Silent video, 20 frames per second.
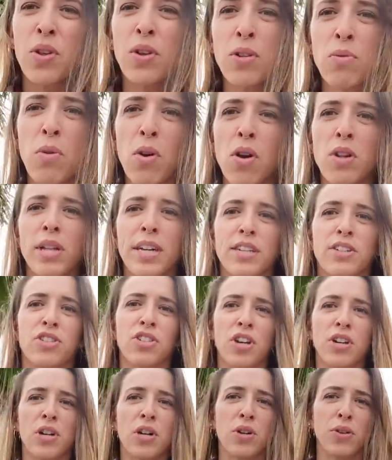those were all like
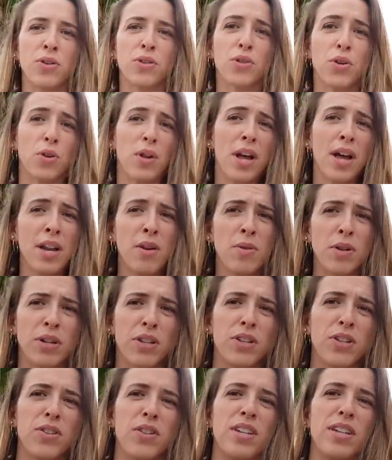gender neutral. Anyone
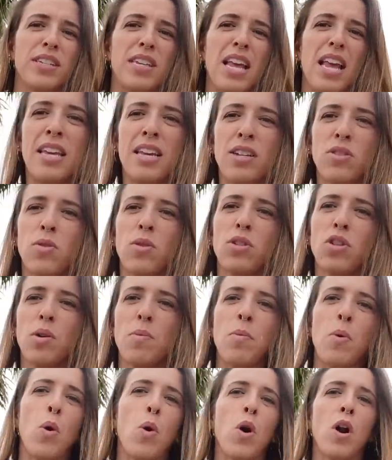can do these. These ones are
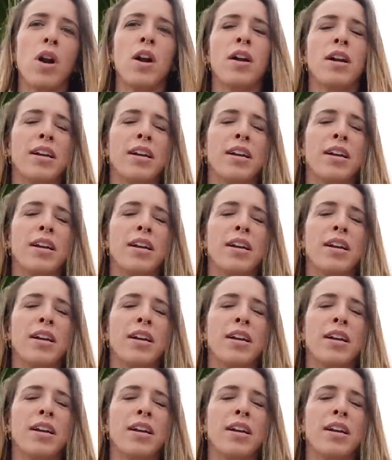more